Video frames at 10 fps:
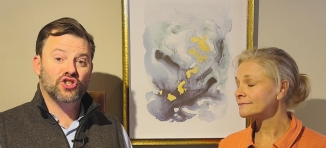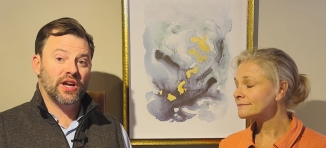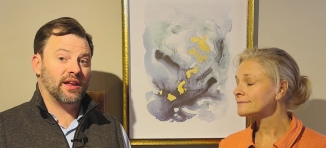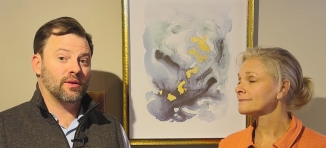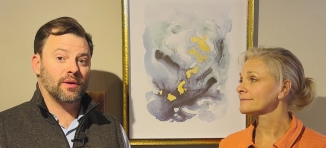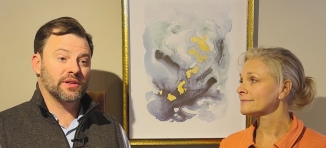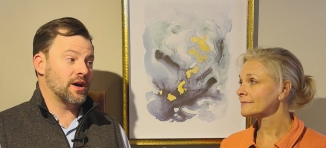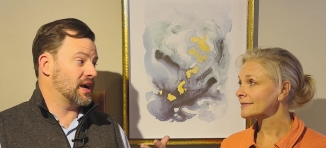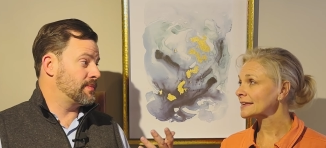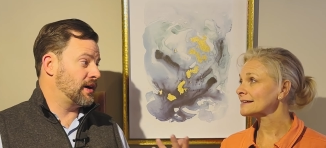Speaker 1: January, we
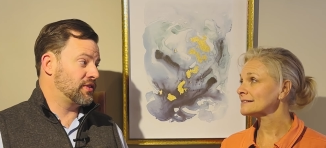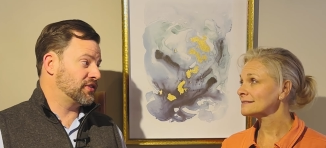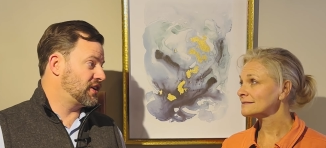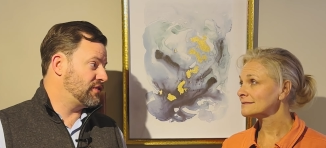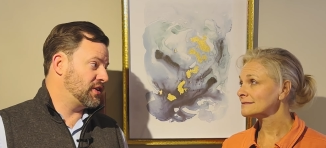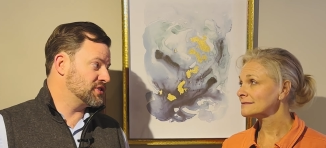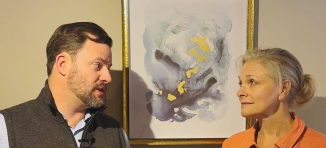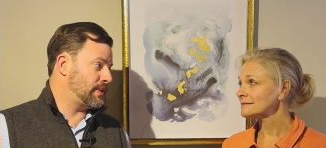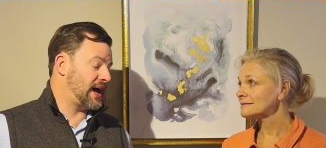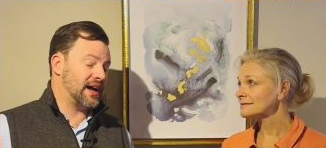talk about this in our videos in the
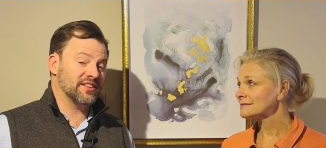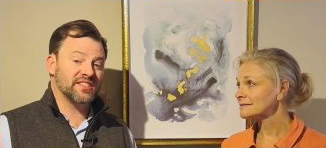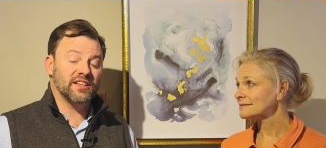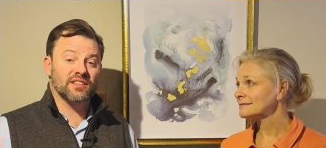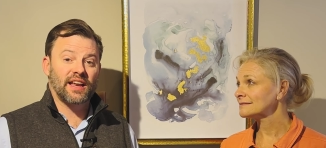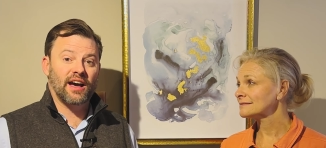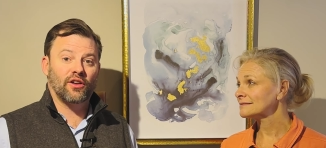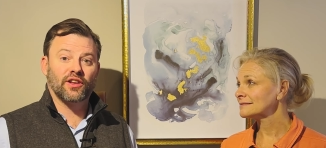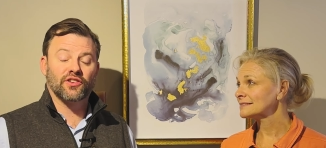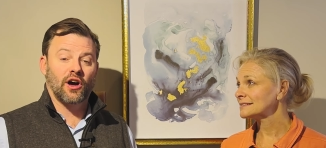past,
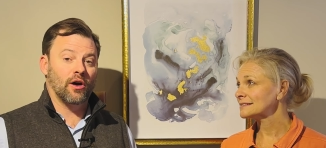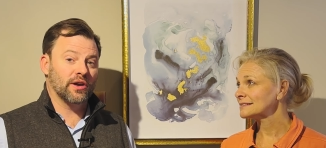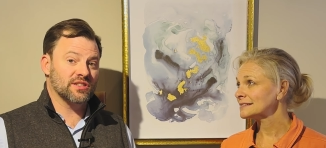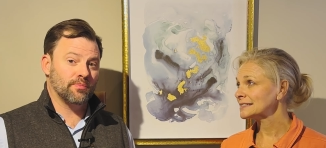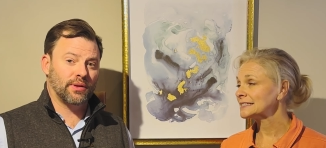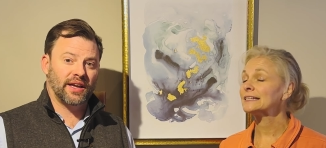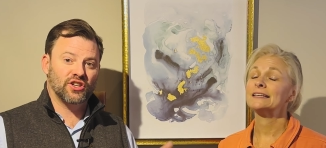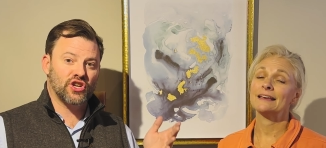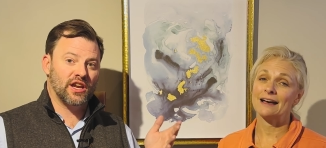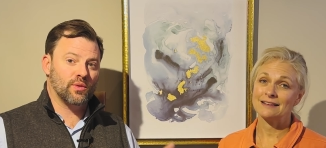seasonality is always in play.
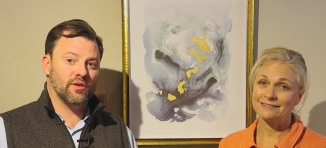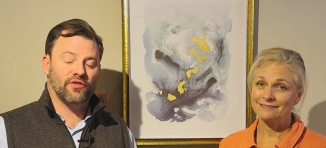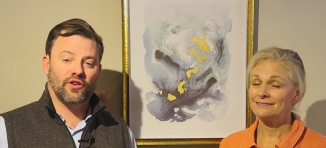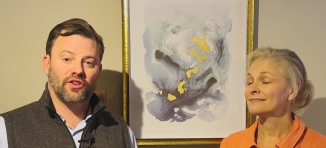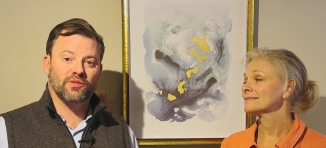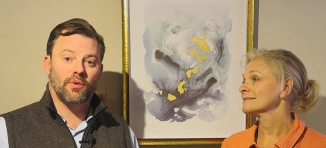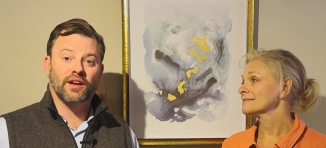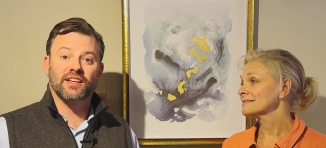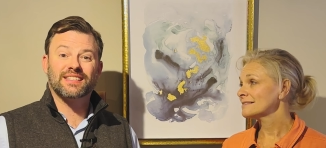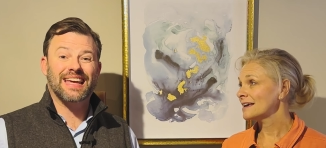January first, the
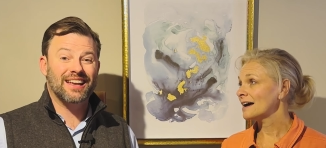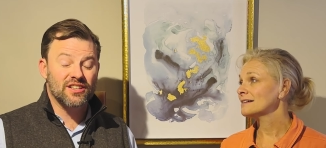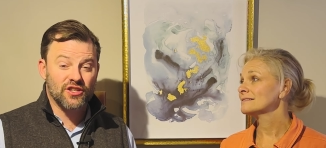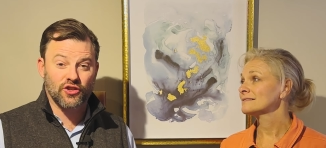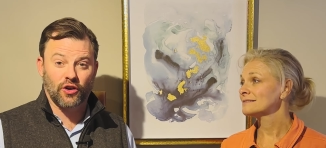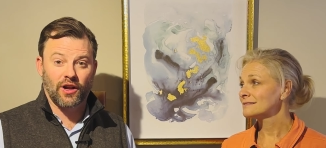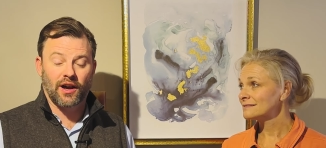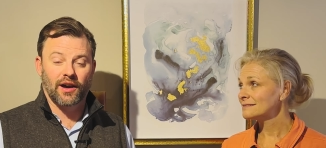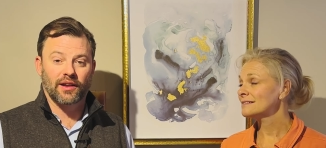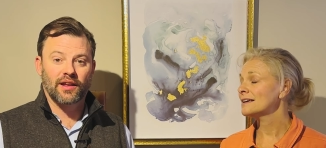market tends to turn
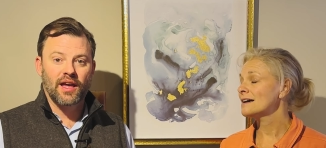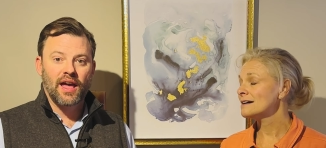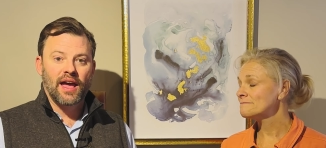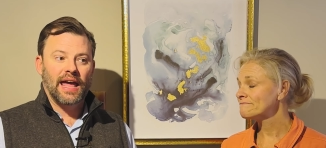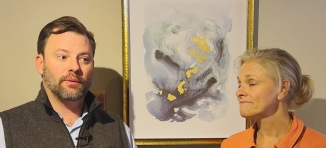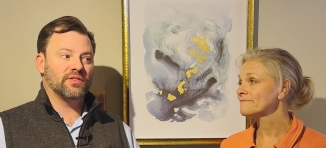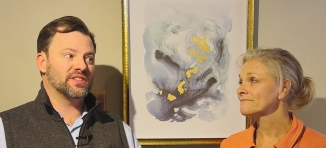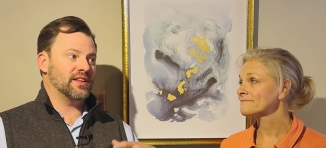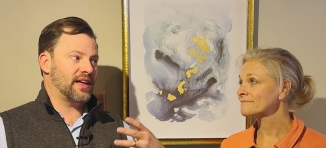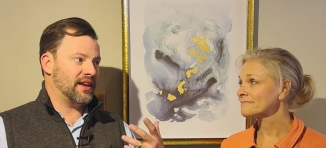on. Yeah. And we've
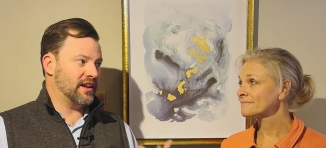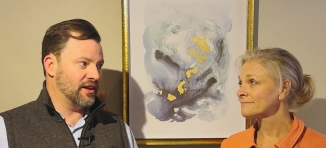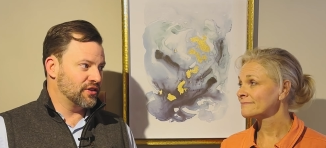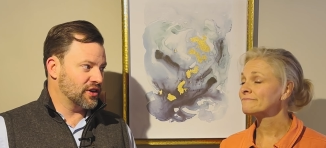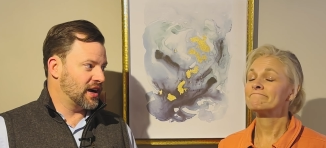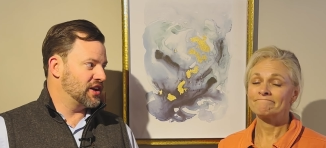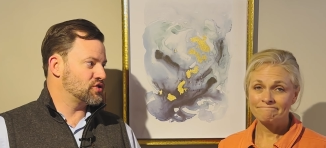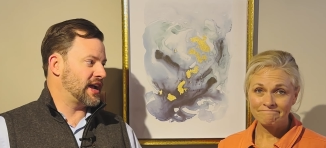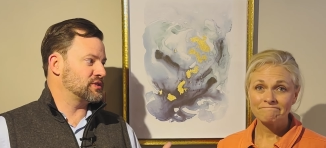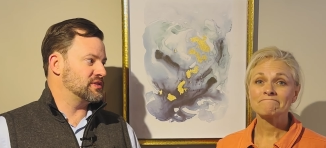seen that in under
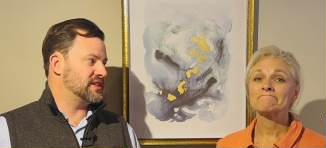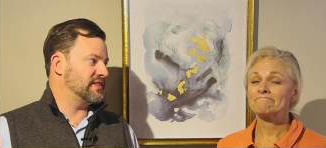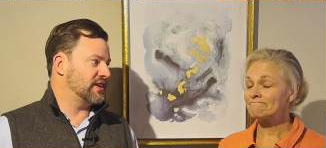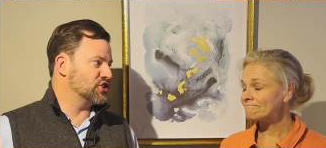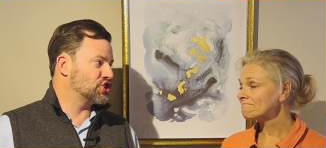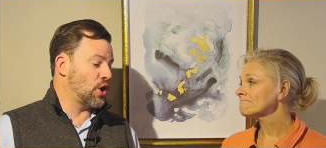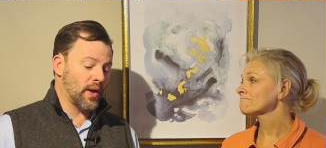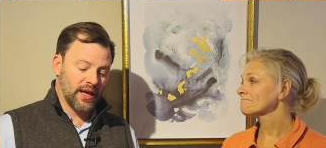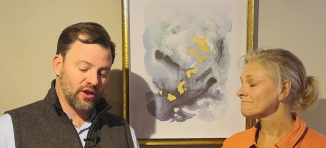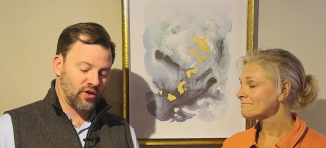contracts, we've seen that in
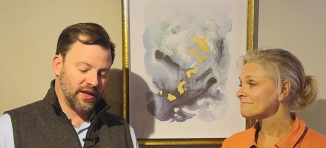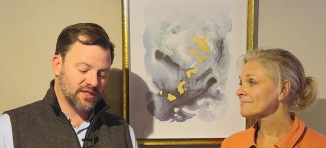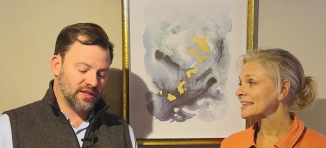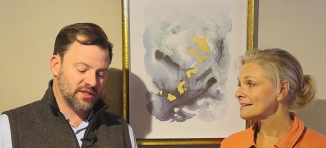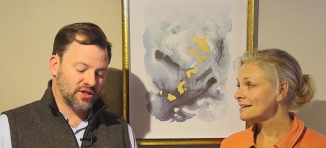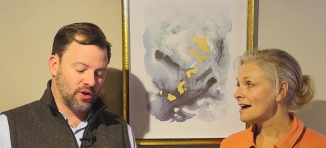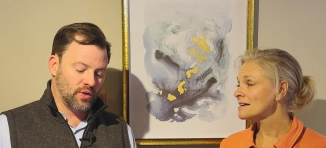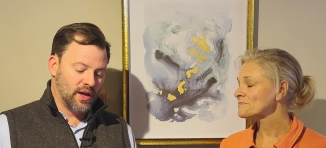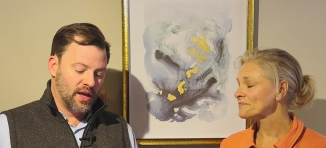showing increases. So,